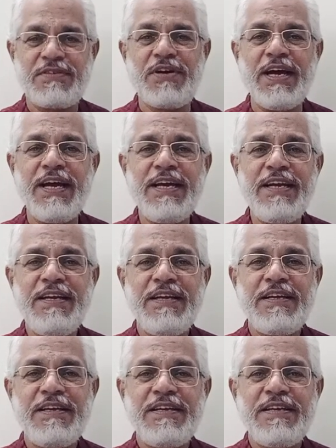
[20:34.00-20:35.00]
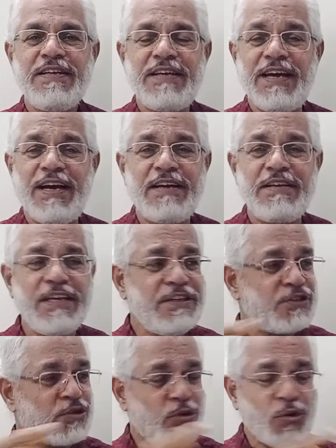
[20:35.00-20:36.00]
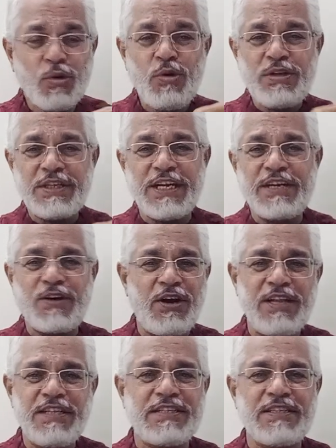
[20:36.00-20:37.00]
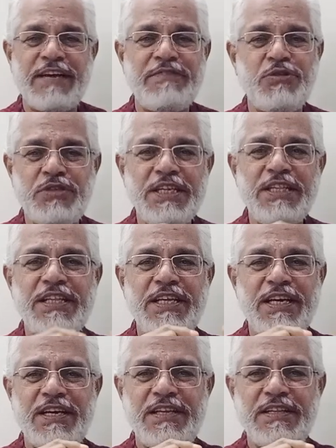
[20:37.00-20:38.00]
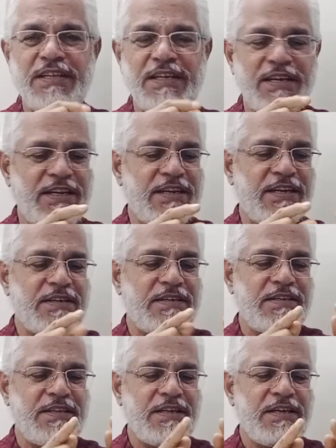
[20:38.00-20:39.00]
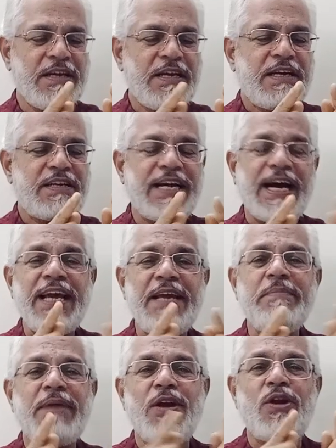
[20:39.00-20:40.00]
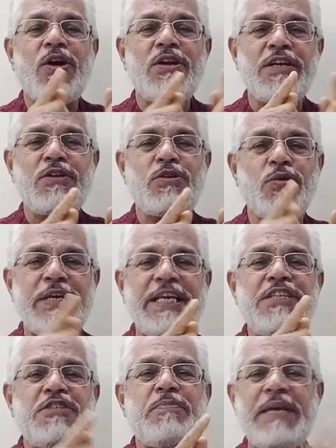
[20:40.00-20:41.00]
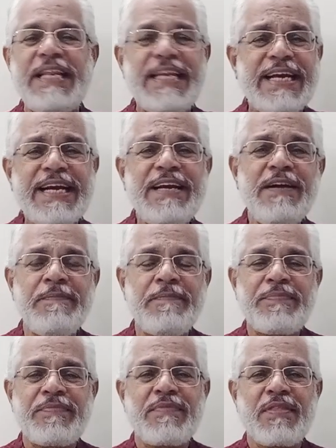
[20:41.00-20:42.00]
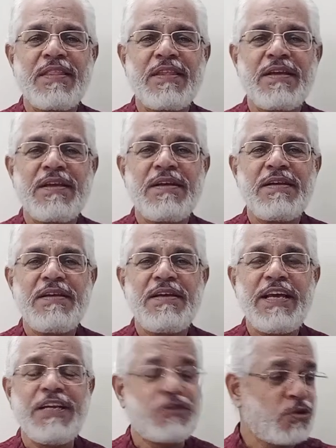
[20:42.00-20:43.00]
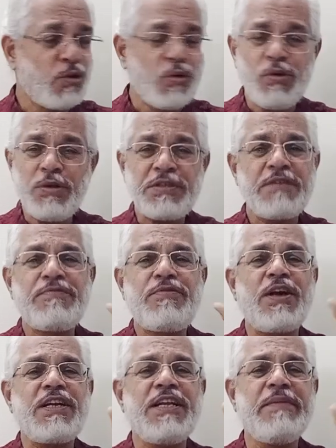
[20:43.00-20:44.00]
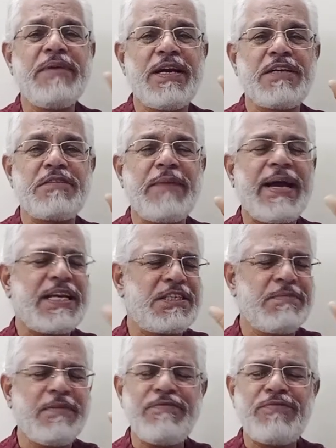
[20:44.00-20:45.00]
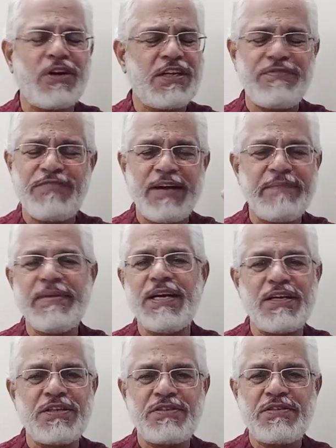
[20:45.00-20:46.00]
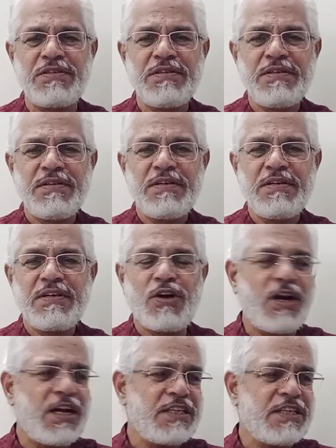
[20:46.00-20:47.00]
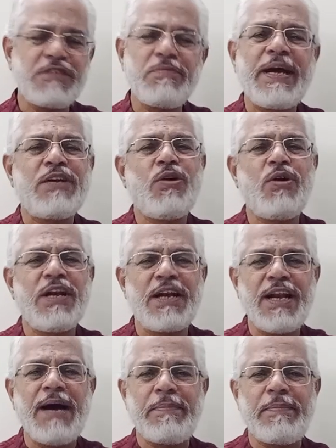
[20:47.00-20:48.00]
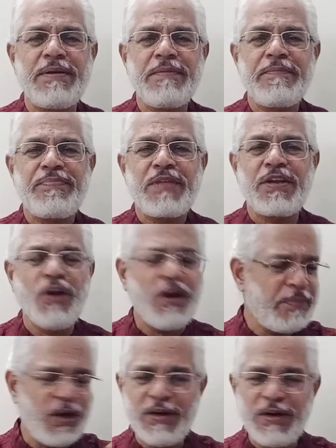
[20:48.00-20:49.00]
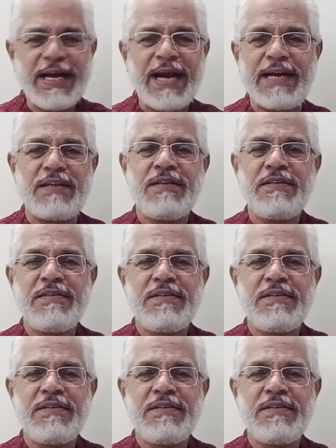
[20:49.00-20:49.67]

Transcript: Right? In schools and colleges, have you seen the time allotted to each period? In schools, 40 minutes, maximum 45 minutes. Colleges might go a little up. Not beyond that.